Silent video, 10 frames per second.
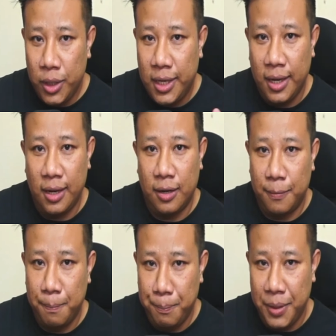can
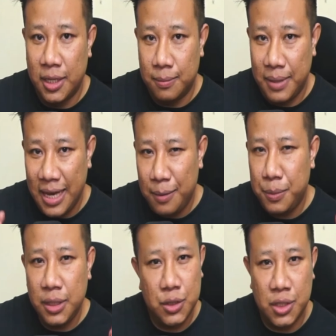meet up
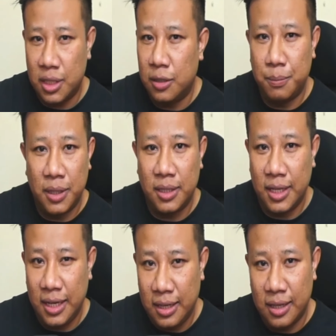every single
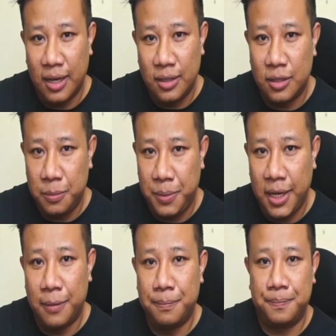Monday, 9:30
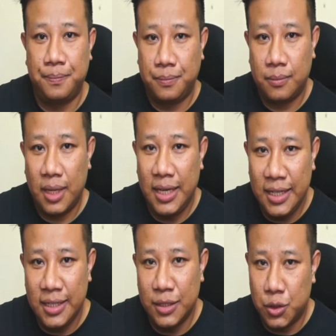p.m.
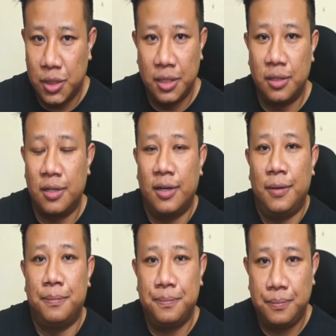Indian Standard Time.